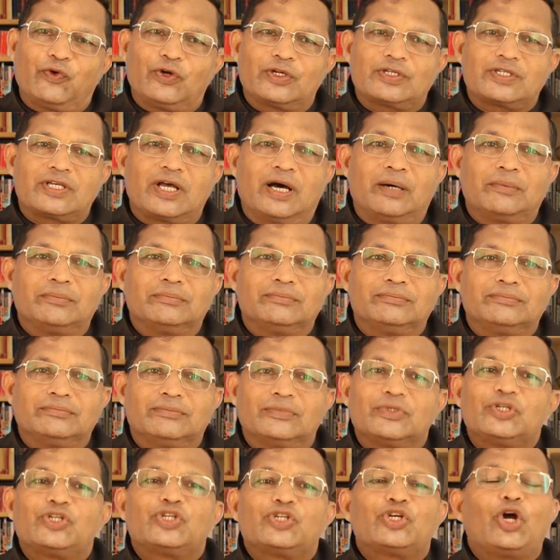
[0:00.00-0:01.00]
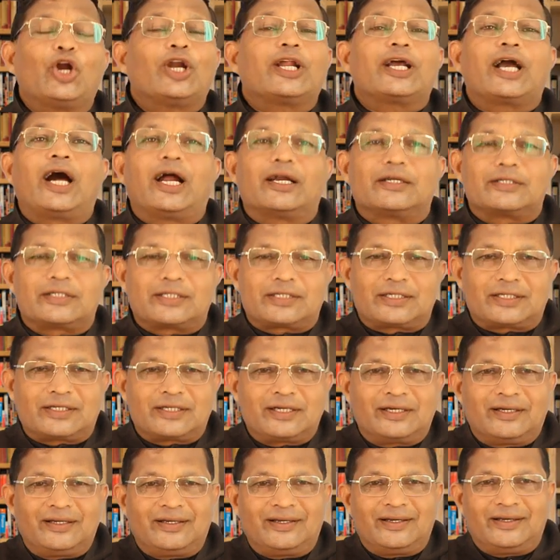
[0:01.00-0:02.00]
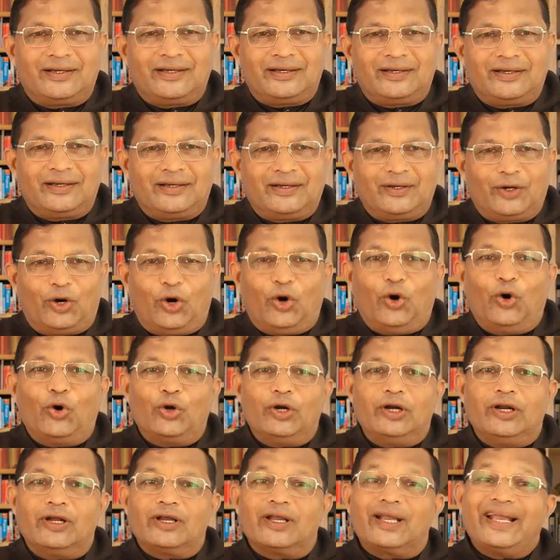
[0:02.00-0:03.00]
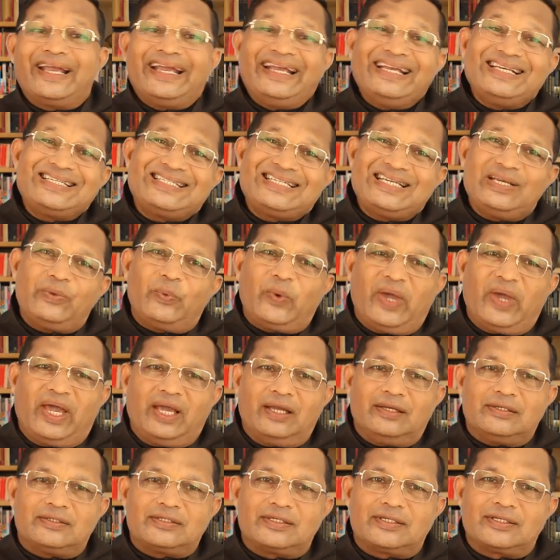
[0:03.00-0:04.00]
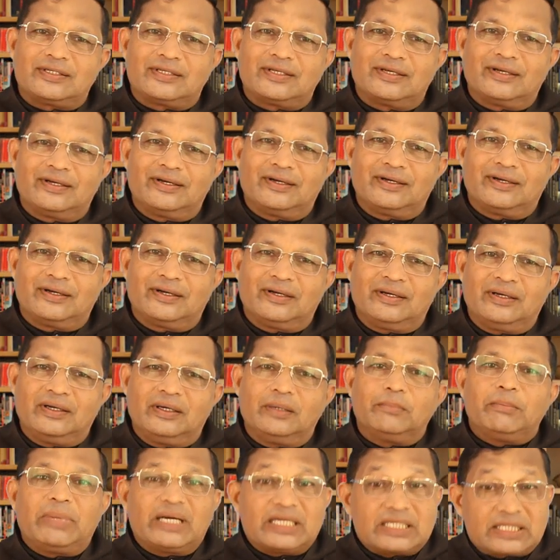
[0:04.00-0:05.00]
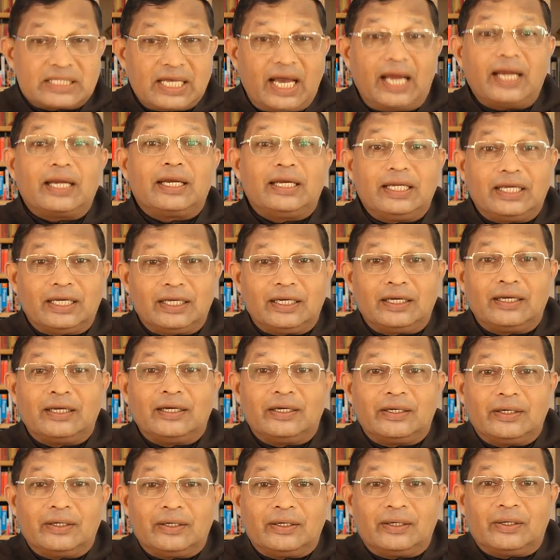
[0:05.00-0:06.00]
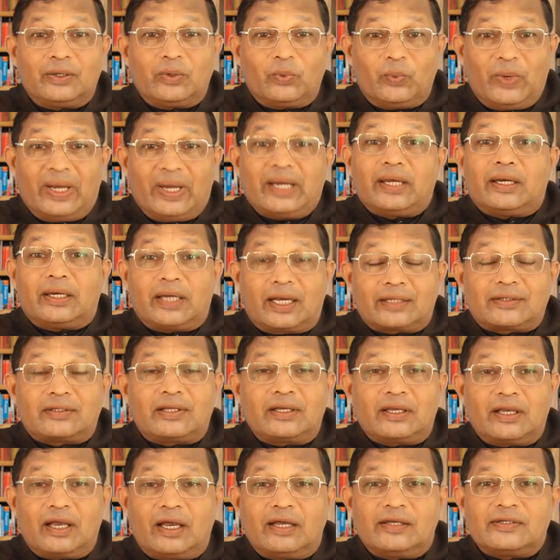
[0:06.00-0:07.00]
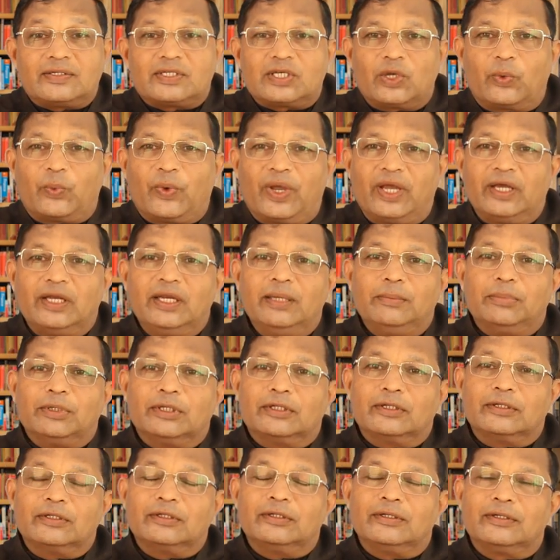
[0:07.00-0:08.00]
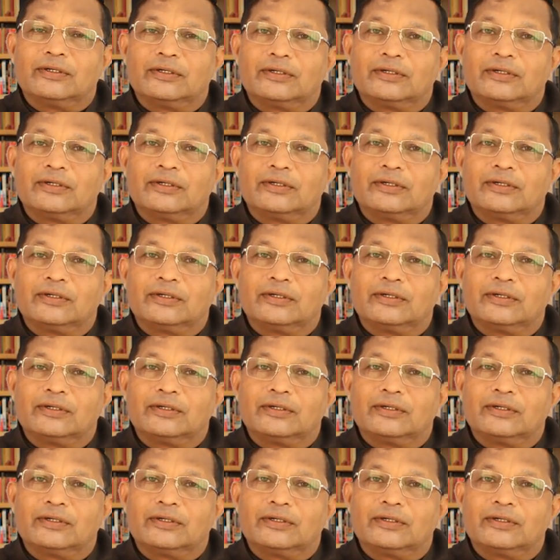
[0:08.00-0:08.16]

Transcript: for some shortcuts or easy ways, but sadly, when nothing is available,